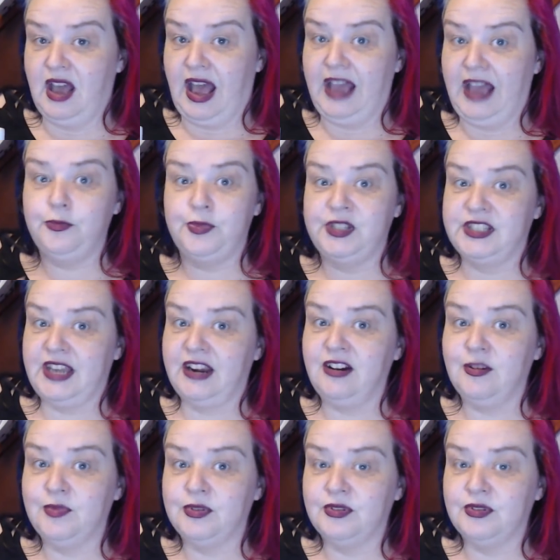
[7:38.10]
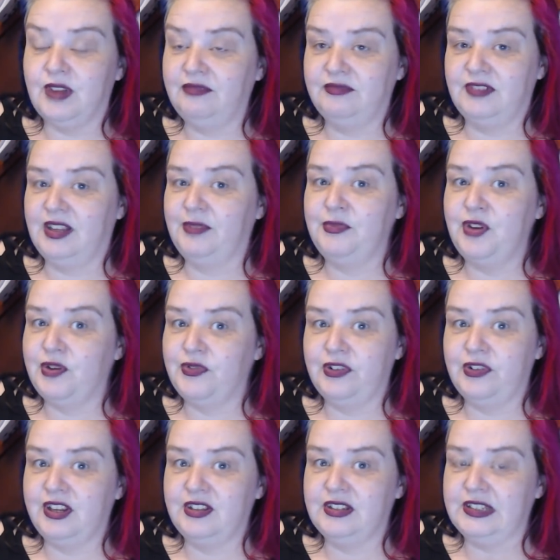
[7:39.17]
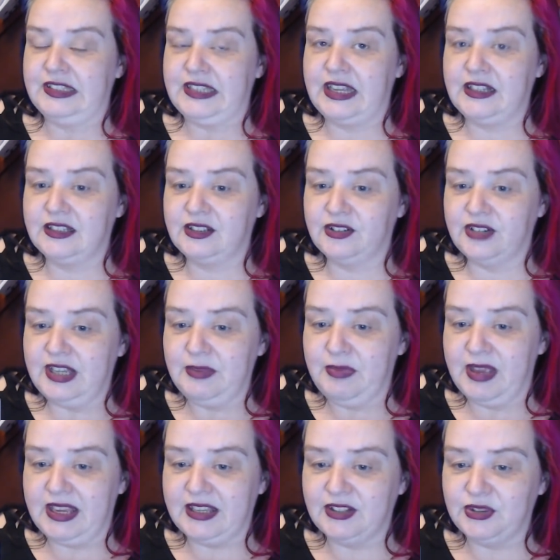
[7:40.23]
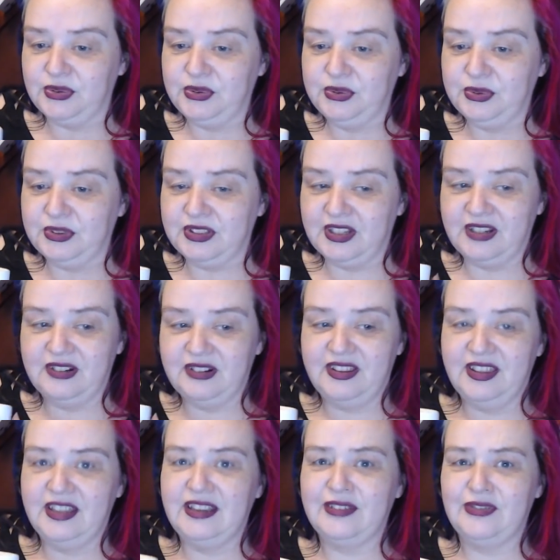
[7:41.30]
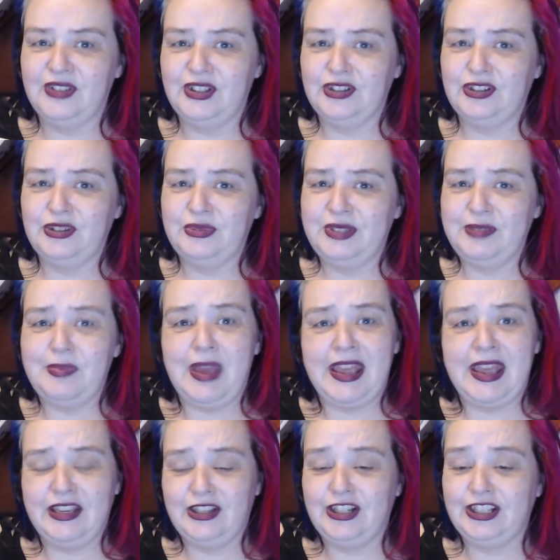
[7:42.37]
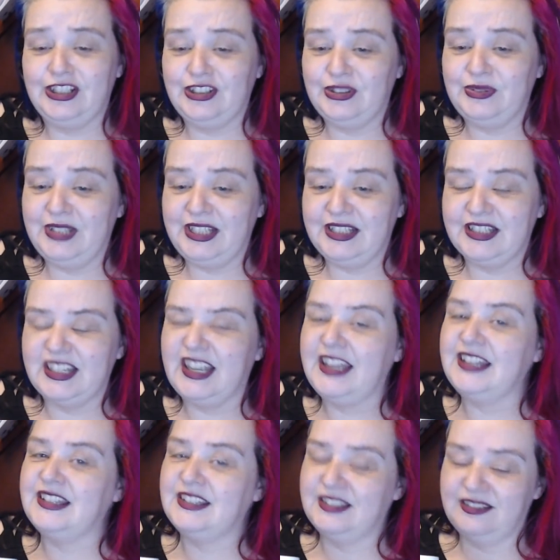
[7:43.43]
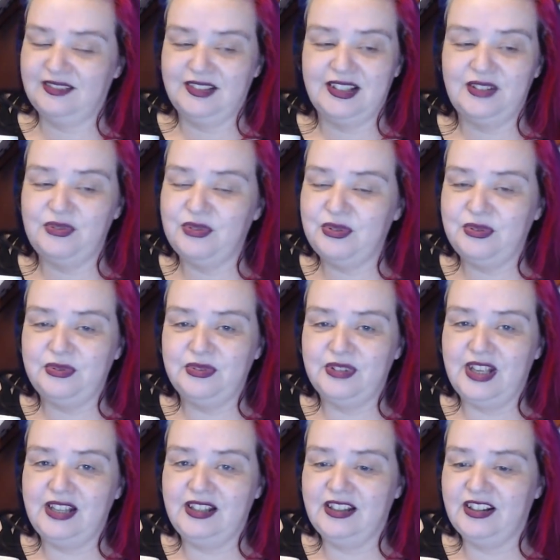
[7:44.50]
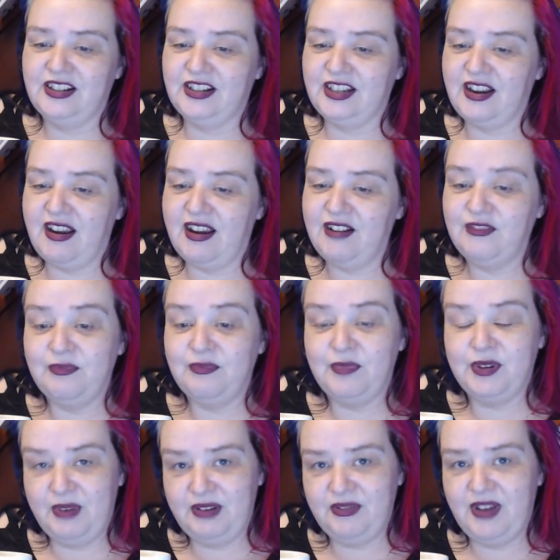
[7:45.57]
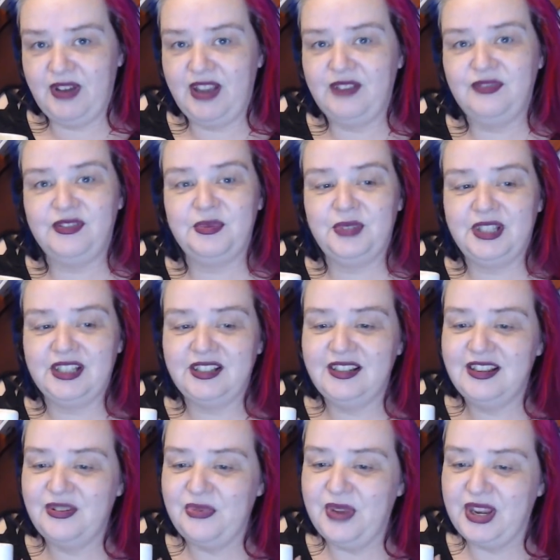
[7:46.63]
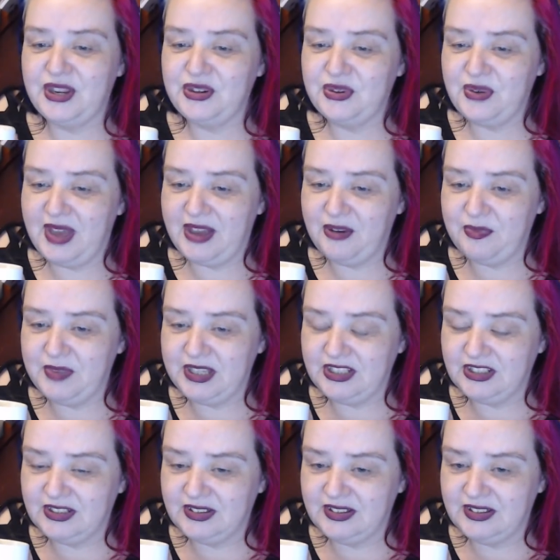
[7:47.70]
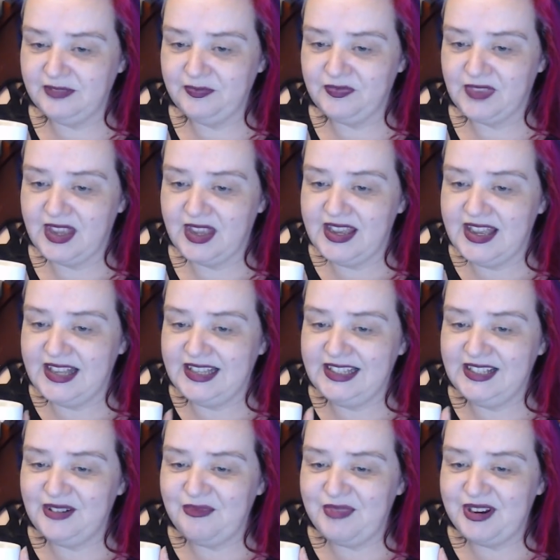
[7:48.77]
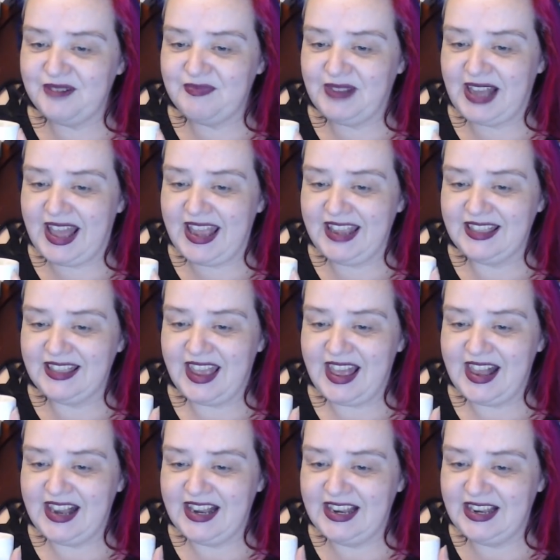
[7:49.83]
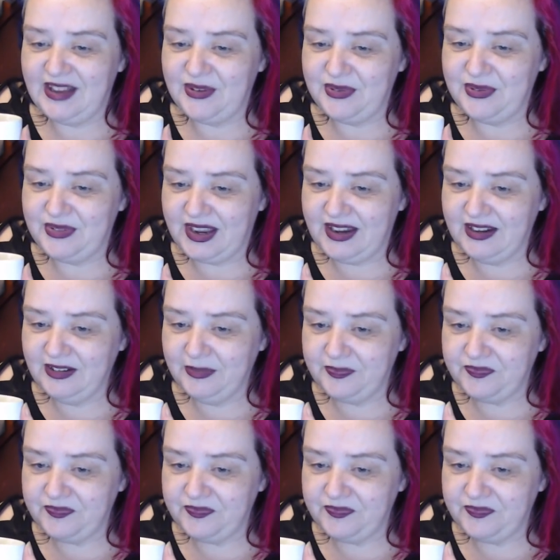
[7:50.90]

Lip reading: I've been terrible. I'm not very good at selling on eBay at all. So I think if you can do eBay, you can do Etsy. They're all a learning curve. But well, hopefully we can all help each other. Little Bird Blythe, hello there.